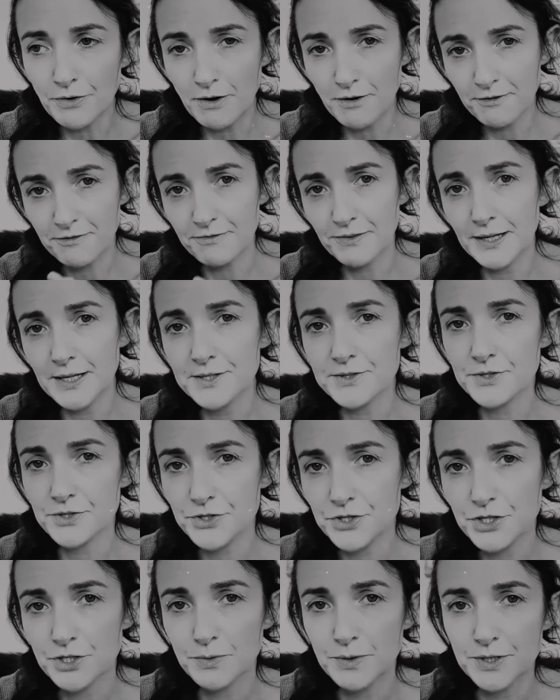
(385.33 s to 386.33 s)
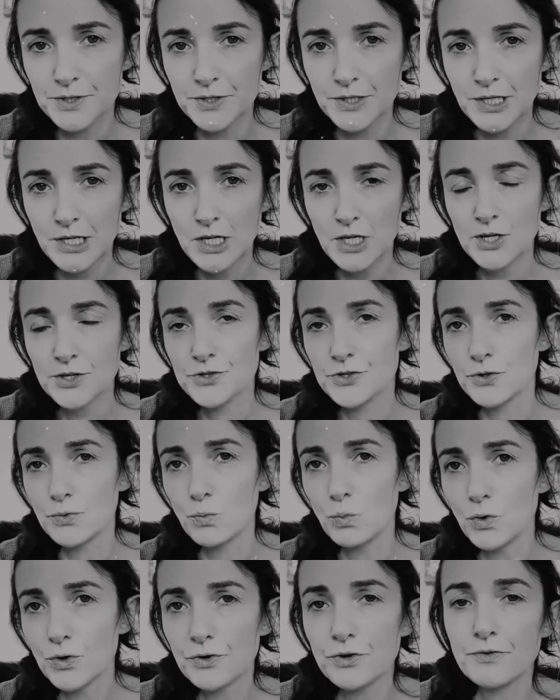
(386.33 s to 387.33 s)
there are phases to it.
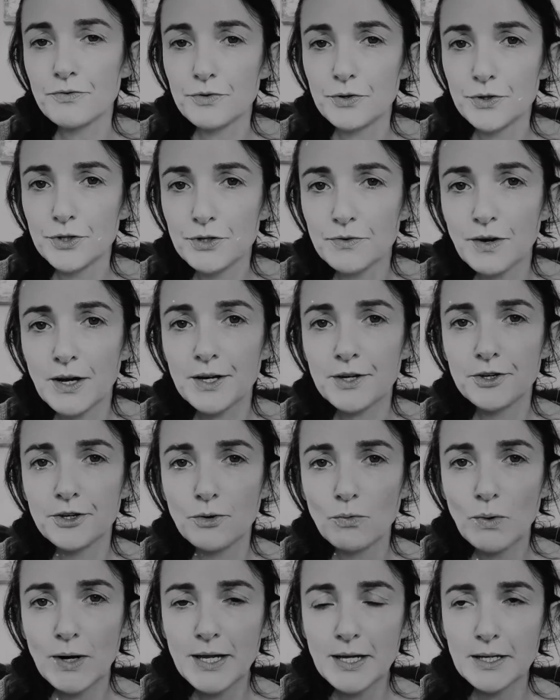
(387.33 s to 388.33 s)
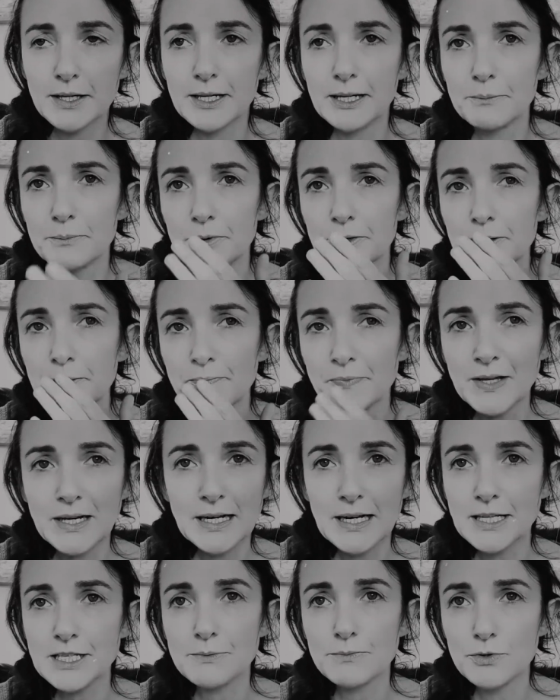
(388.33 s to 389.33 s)
So wonderful, you've had an awakening, but
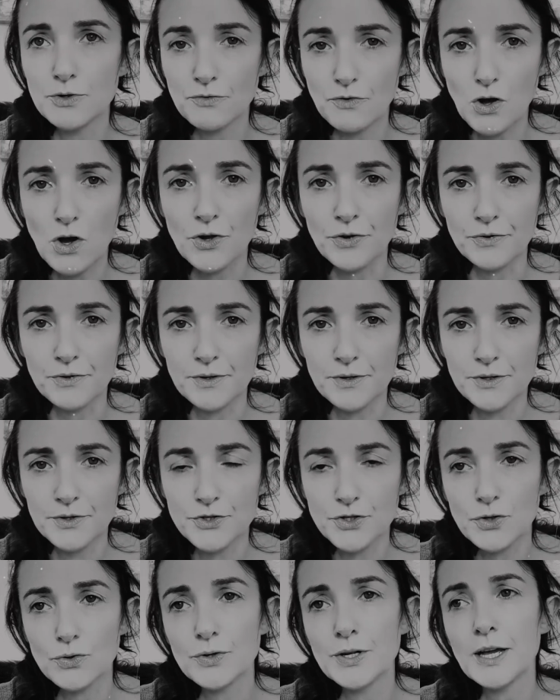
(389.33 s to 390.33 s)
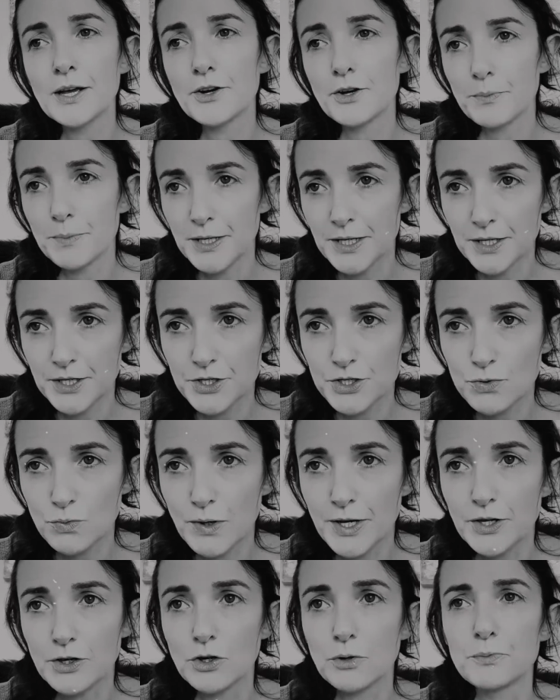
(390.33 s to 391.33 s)
let's move on. So now you're beginning
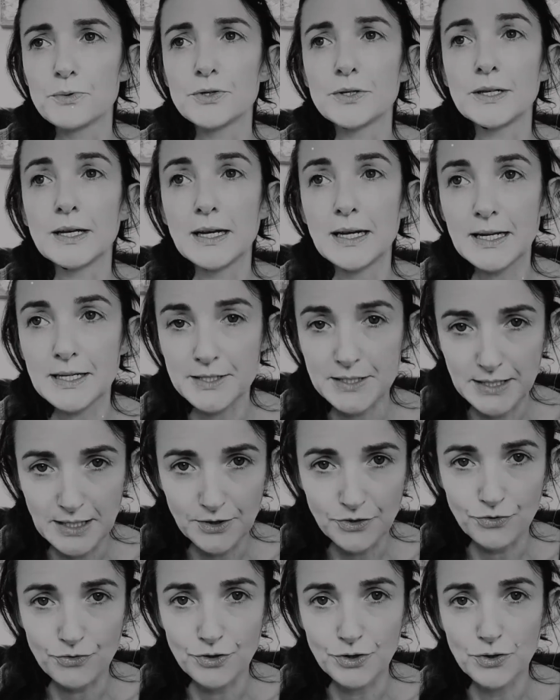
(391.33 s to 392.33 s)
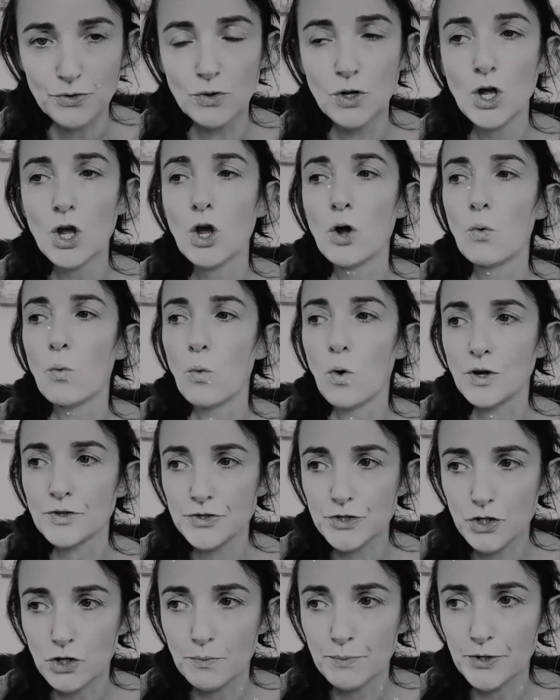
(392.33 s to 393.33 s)
to wake up. So now let's get through
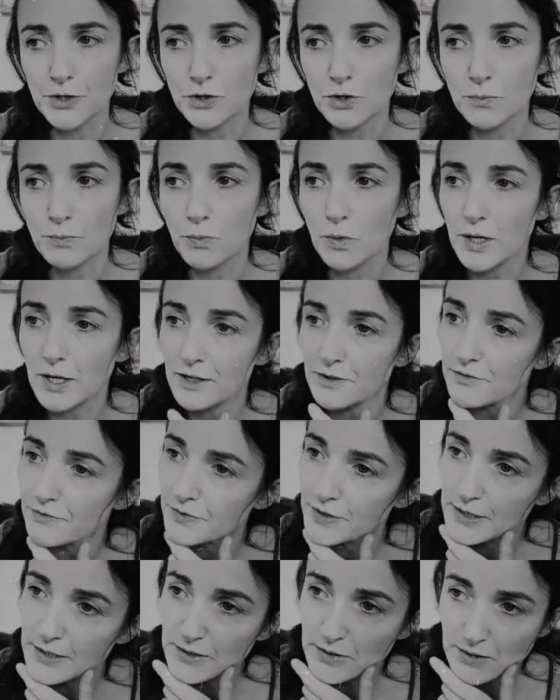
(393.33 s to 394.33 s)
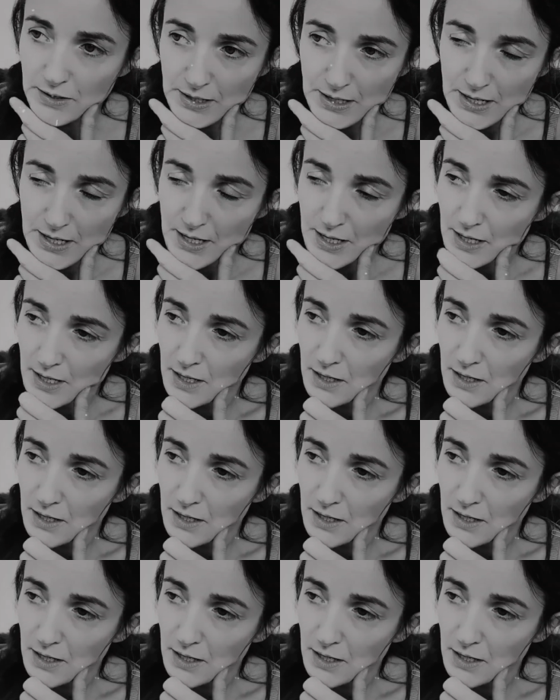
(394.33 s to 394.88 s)
what's coming up. Well, I feel,